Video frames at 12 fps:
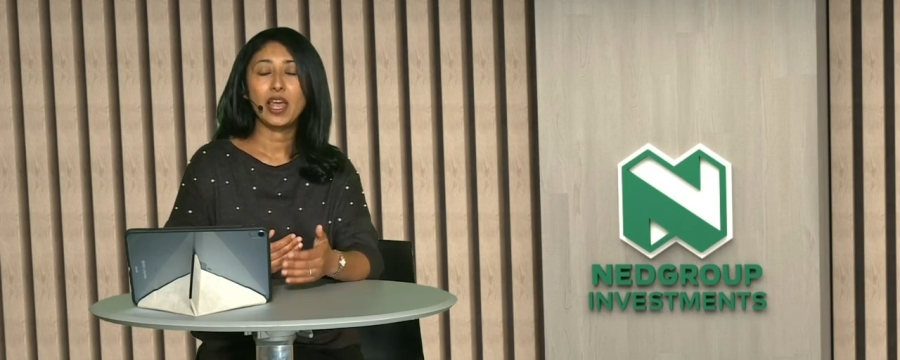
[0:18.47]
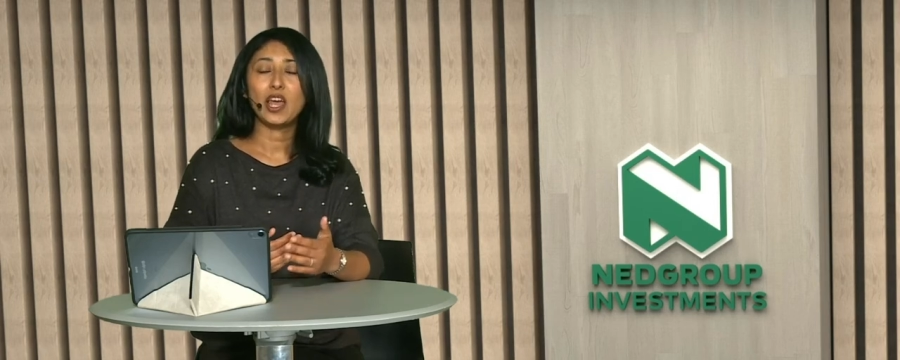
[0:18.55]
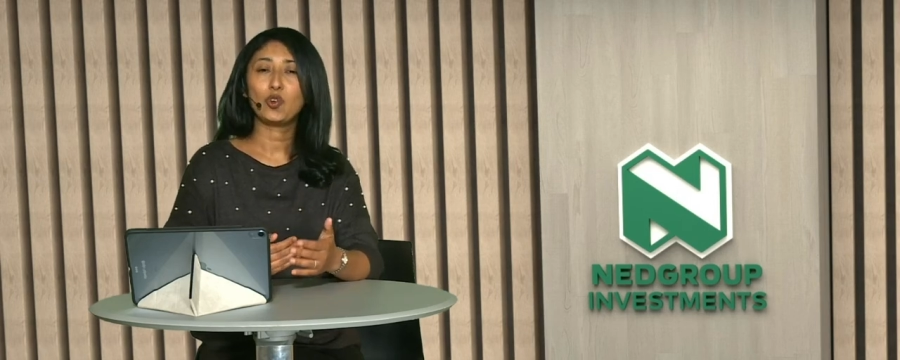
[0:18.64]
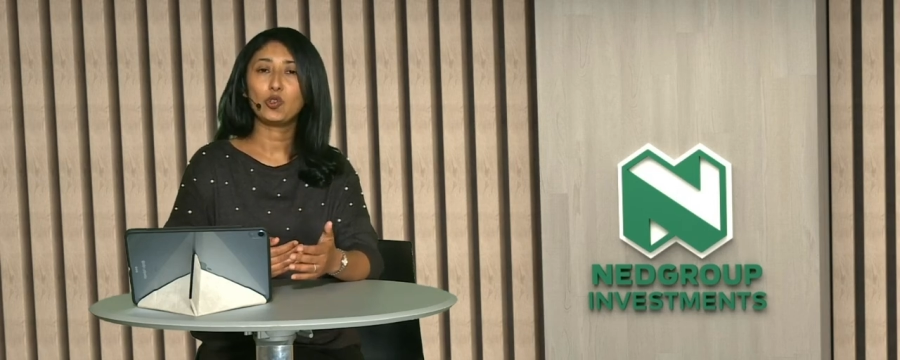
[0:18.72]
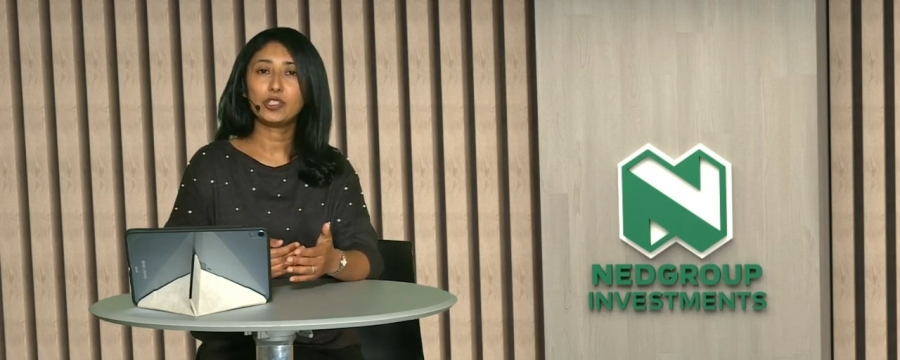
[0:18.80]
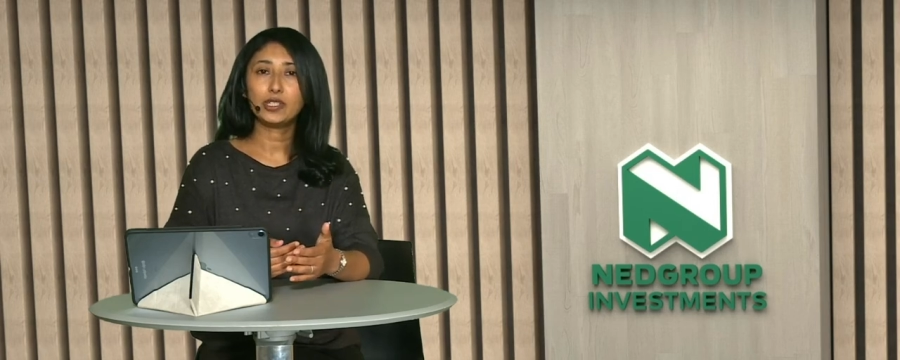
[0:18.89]

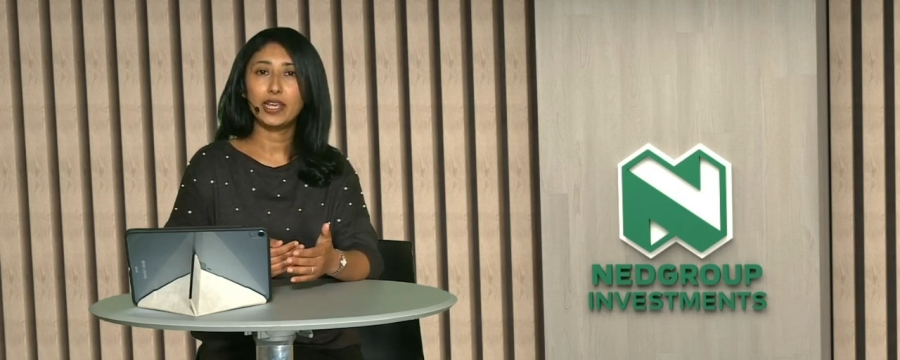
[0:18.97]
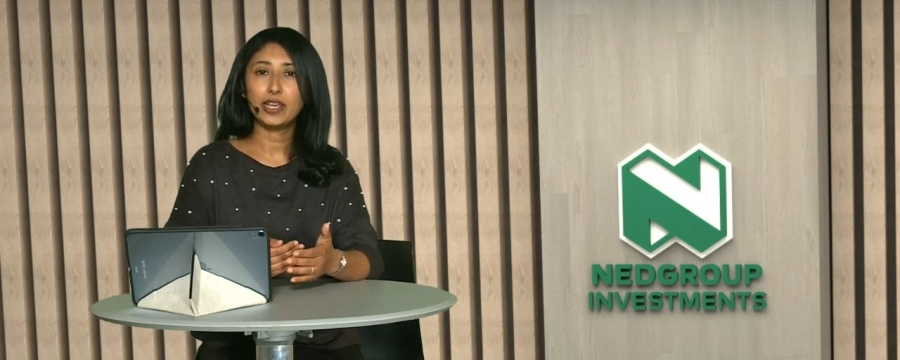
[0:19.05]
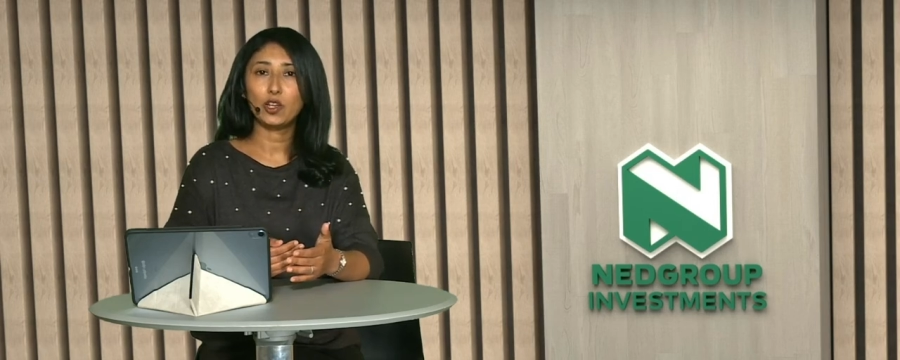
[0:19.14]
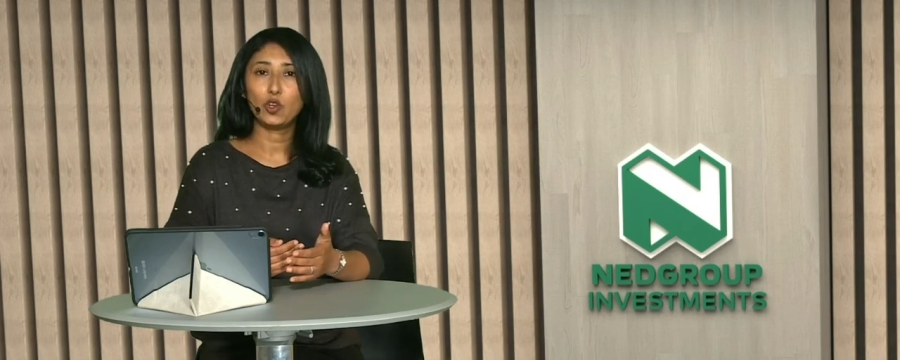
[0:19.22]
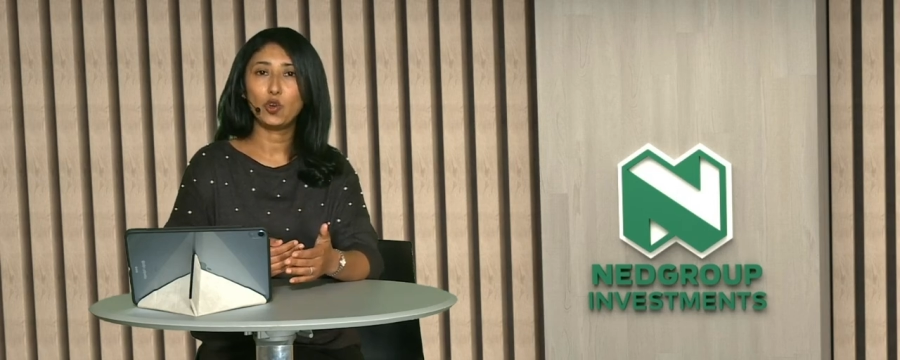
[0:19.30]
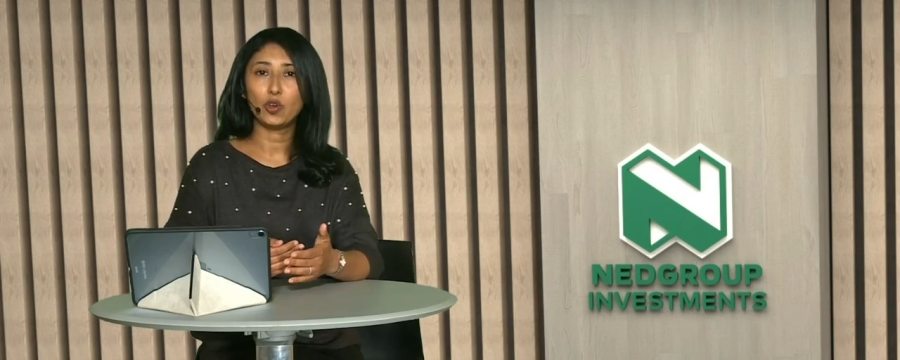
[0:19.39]
and also
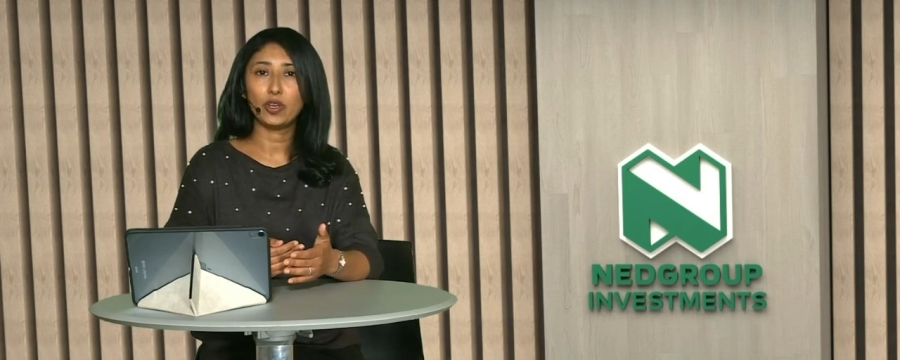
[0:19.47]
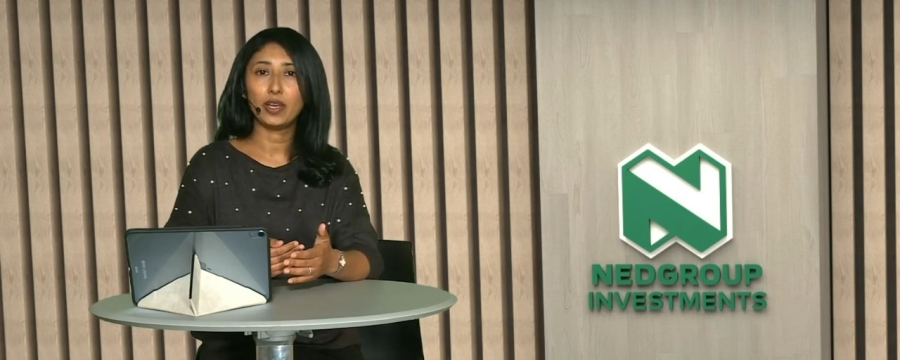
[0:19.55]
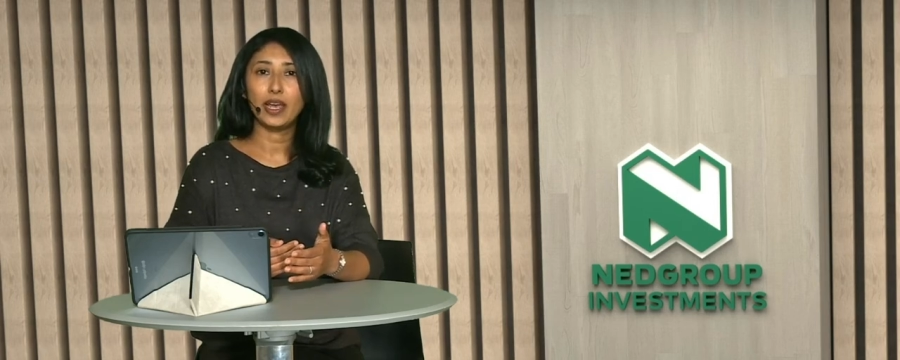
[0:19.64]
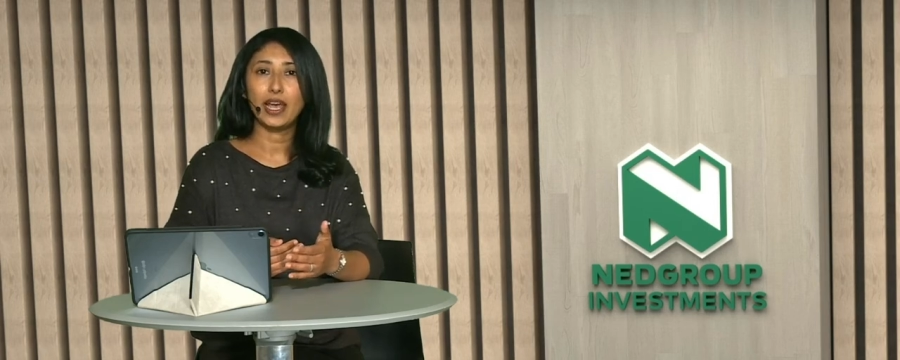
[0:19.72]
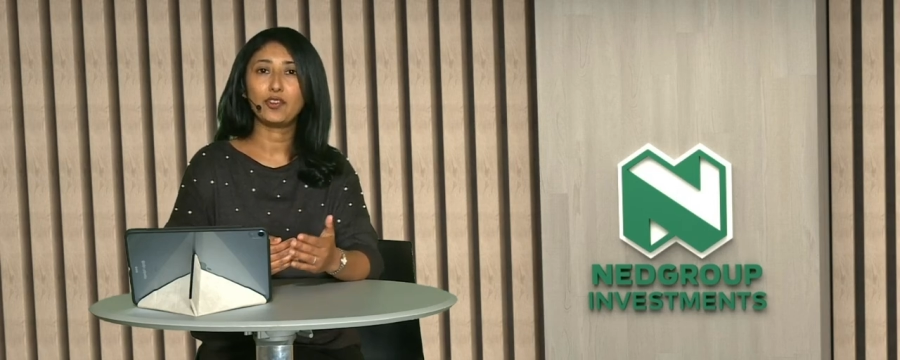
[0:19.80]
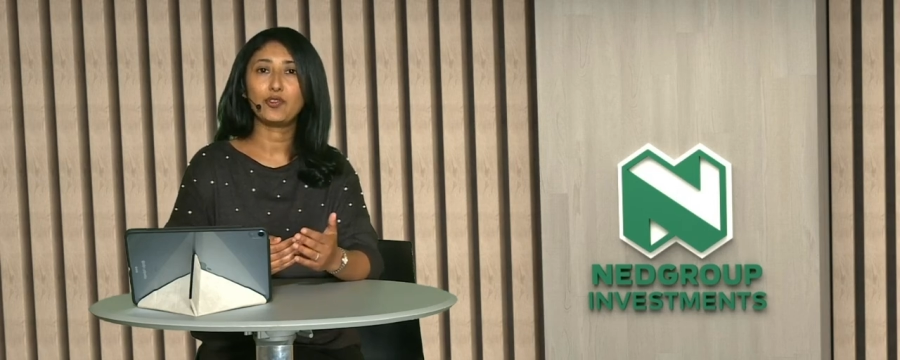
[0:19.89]
take a look
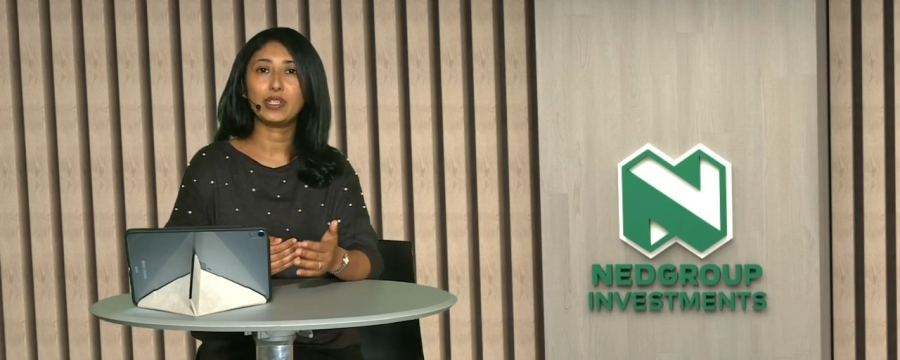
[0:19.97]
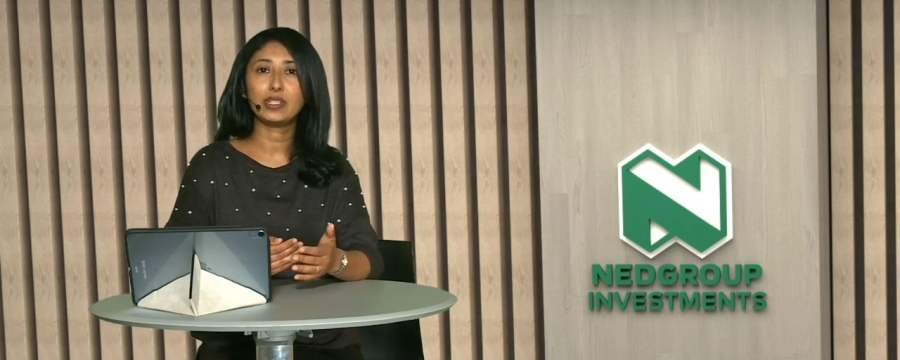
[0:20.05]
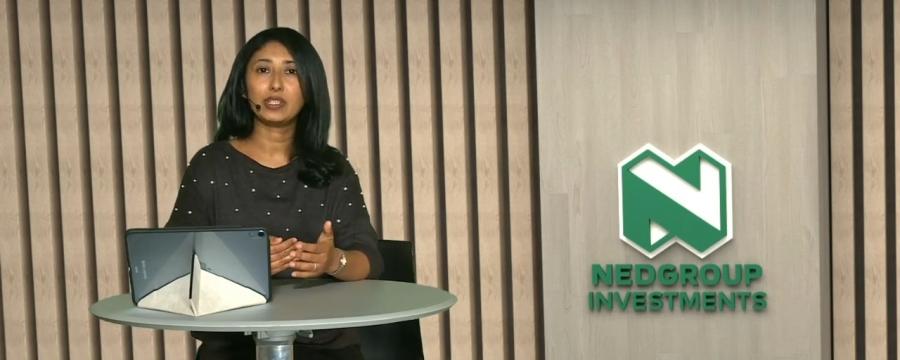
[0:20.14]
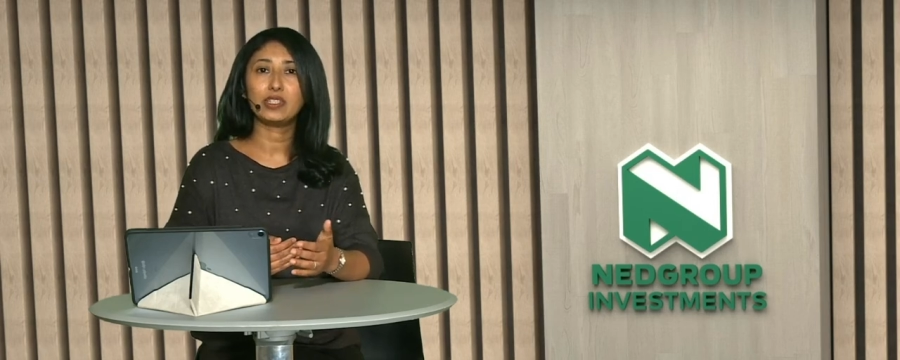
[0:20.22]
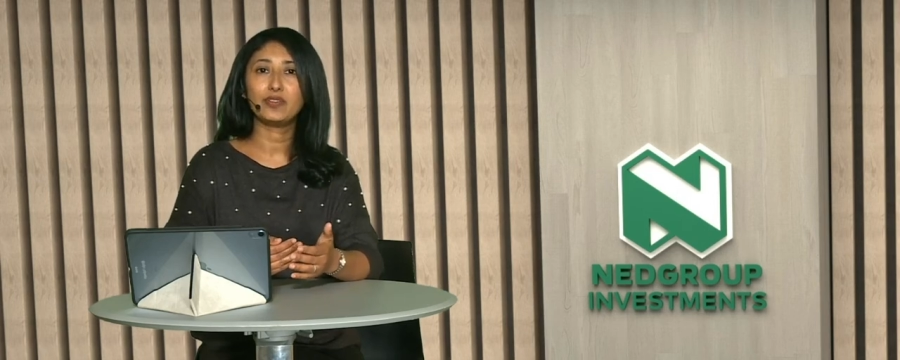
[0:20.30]
at recent